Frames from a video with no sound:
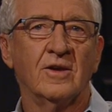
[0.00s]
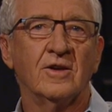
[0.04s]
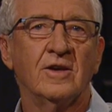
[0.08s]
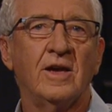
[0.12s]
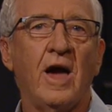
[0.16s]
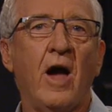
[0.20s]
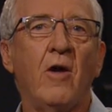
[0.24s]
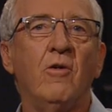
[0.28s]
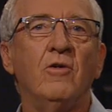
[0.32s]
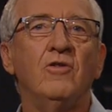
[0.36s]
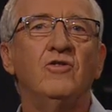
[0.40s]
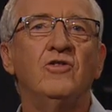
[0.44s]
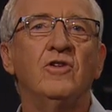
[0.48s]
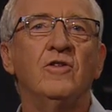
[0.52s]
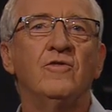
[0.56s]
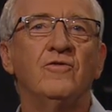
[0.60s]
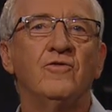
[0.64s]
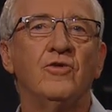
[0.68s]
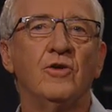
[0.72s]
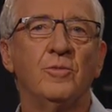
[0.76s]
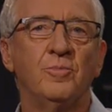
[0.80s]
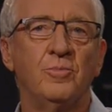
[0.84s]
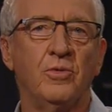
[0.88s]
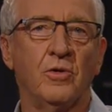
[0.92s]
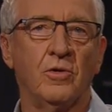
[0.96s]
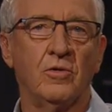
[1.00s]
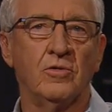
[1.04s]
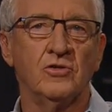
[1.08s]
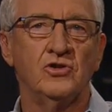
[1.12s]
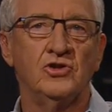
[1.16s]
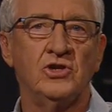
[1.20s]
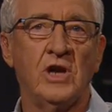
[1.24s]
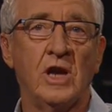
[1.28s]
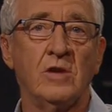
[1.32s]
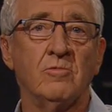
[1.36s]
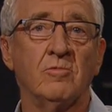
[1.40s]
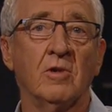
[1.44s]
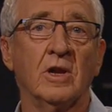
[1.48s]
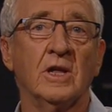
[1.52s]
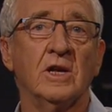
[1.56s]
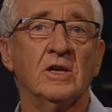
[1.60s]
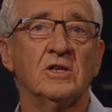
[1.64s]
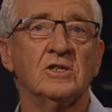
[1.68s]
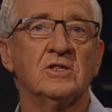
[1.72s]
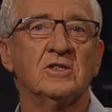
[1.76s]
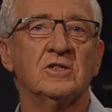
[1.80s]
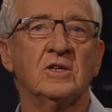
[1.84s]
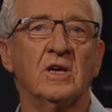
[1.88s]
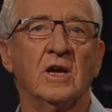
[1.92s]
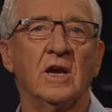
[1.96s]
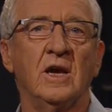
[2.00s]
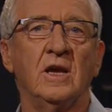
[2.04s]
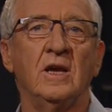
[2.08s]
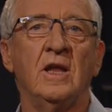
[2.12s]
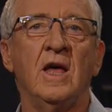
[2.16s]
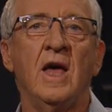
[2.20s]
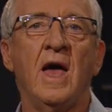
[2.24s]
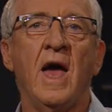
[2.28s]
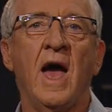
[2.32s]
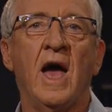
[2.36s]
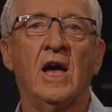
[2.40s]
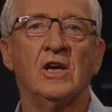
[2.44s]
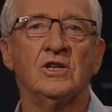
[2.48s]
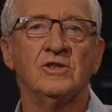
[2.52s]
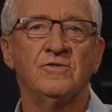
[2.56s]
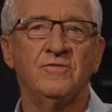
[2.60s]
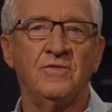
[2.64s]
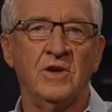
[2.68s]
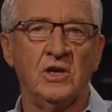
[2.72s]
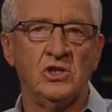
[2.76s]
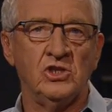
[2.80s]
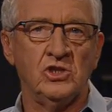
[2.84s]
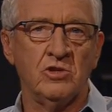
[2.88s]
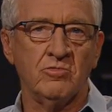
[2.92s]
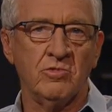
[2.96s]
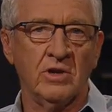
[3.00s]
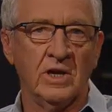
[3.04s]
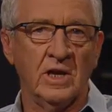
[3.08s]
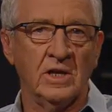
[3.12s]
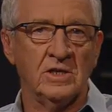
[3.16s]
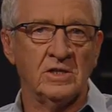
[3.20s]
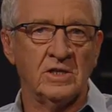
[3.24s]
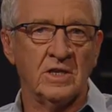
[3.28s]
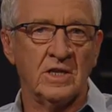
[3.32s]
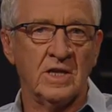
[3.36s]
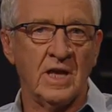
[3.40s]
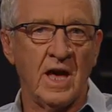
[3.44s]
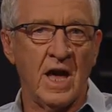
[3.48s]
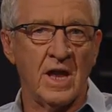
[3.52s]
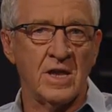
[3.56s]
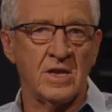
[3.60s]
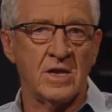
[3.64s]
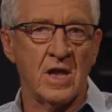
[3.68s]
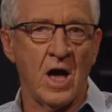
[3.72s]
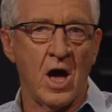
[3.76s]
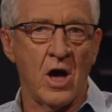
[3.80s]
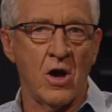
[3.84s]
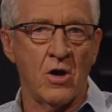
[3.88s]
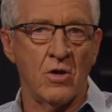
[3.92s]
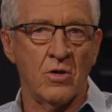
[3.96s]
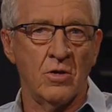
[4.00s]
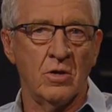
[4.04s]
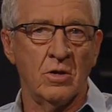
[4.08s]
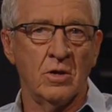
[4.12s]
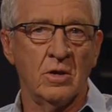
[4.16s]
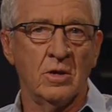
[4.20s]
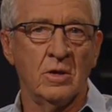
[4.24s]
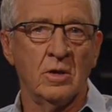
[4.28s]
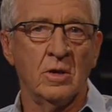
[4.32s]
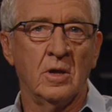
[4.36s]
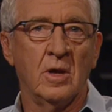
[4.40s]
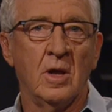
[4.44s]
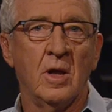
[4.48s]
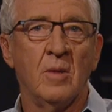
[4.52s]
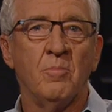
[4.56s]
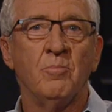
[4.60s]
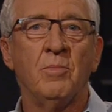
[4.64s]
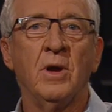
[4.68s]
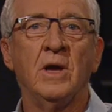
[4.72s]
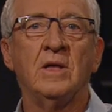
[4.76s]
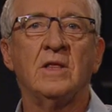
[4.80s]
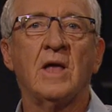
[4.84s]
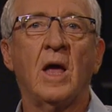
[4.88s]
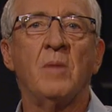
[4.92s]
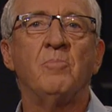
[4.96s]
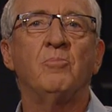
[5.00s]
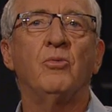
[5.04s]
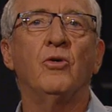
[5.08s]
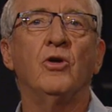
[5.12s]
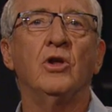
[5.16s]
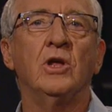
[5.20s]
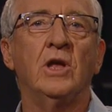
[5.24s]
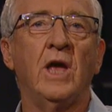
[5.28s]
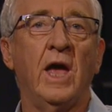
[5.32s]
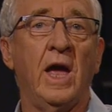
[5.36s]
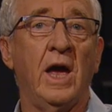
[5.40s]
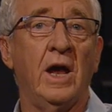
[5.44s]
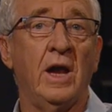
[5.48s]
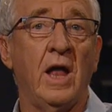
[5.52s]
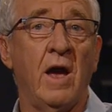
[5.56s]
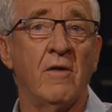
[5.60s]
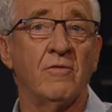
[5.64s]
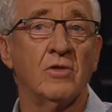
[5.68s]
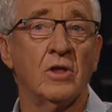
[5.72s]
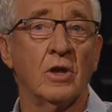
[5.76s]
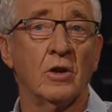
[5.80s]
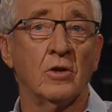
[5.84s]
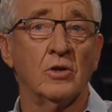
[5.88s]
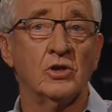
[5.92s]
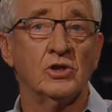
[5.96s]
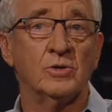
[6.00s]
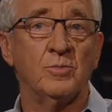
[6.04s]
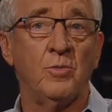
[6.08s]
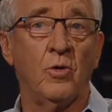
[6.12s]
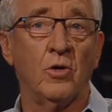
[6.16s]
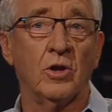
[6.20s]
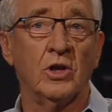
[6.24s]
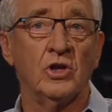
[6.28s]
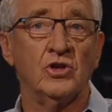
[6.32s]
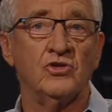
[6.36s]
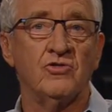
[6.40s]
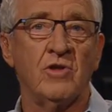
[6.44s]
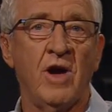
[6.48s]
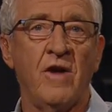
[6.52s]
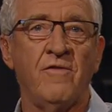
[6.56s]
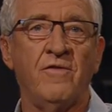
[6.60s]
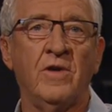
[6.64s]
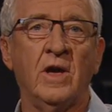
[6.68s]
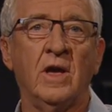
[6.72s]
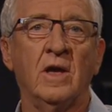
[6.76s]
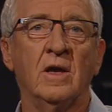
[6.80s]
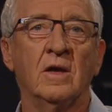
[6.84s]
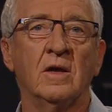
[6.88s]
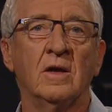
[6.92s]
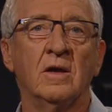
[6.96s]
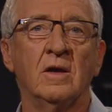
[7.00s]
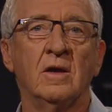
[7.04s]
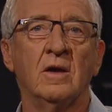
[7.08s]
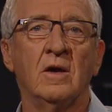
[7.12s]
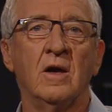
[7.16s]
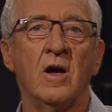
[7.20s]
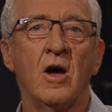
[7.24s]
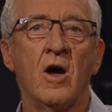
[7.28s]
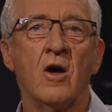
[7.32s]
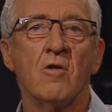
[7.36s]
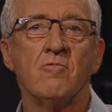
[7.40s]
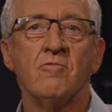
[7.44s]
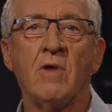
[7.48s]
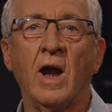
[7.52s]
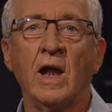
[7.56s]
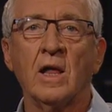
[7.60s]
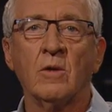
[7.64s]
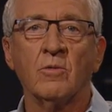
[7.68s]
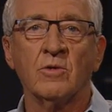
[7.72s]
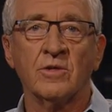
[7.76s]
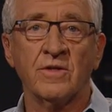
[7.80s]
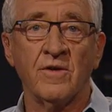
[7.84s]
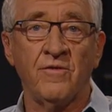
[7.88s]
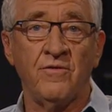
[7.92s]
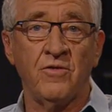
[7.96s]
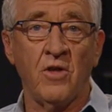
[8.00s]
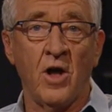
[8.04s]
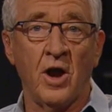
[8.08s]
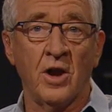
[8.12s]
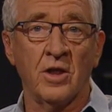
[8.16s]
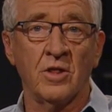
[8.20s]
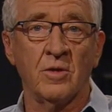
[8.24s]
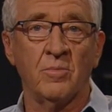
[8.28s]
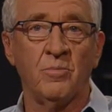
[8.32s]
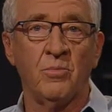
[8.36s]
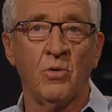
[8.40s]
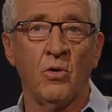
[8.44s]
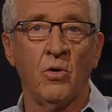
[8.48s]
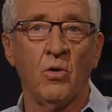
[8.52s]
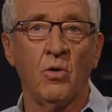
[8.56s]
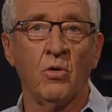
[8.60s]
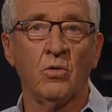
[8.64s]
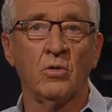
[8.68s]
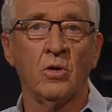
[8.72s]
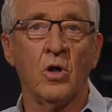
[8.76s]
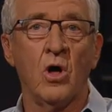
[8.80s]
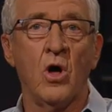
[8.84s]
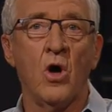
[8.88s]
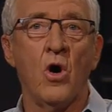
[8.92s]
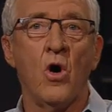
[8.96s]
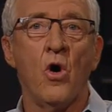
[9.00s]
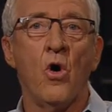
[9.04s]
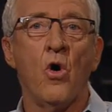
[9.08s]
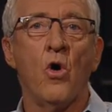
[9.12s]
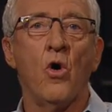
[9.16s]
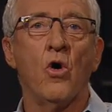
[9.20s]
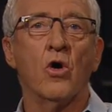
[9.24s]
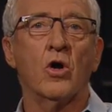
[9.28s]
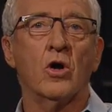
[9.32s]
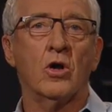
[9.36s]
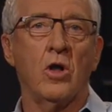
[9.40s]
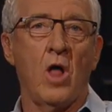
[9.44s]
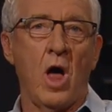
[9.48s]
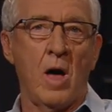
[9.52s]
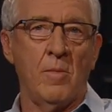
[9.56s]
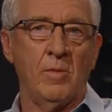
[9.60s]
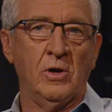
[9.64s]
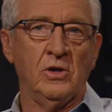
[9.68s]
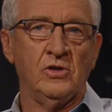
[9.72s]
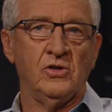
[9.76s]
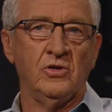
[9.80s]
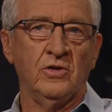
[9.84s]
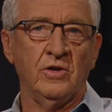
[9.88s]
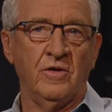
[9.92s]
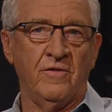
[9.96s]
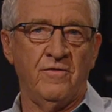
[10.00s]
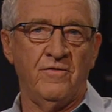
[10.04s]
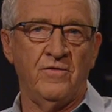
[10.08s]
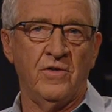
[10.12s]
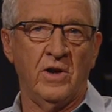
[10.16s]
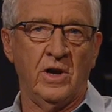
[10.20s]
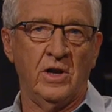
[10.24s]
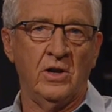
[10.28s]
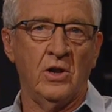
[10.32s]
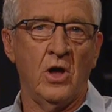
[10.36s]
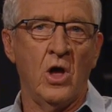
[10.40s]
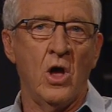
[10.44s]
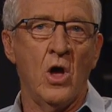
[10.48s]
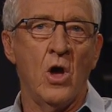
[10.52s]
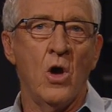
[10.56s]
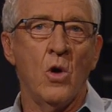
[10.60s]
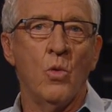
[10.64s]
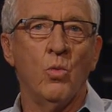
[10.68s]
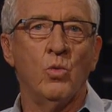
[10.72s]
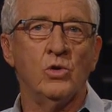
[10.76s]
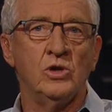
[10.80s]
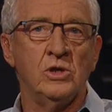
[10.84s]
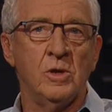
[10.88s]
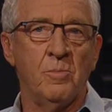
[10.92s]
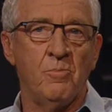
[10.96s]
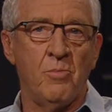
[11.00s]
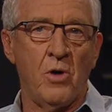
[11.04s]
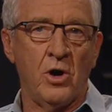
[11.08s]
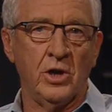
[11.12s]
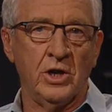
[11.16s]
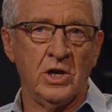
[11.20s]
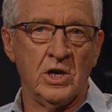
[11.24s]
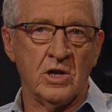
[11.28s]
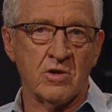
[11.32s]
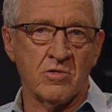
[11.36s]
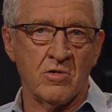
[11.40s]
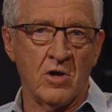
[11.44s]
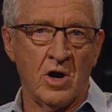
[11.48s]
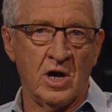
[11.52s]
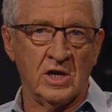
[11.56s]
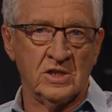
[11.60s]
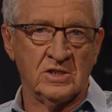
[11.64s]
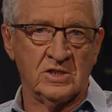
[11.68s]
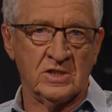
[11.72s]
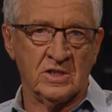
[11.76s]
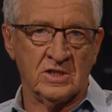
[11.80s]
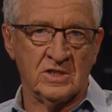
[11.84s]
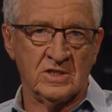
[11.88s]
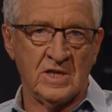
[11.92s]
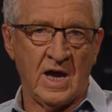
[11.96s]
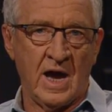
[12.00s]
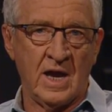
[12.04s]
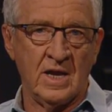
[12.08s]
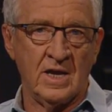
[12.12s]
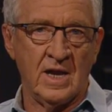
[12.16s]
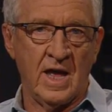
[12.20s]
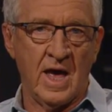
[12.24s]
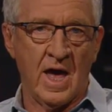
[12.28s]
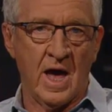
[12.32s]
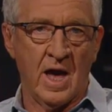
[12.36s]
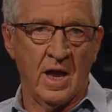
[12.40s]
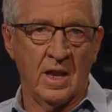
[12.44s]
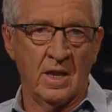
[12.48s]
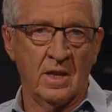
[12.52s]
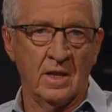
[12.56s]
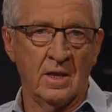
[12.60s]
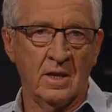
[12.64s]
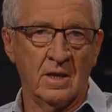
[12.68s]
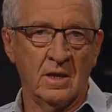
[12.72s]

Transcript: Courage in football generally is seen as venturing into the unknown, be that putting your head over the loose ball in traffic, running with the flight of the ball, or climbing to your feet when your body cries to stay down.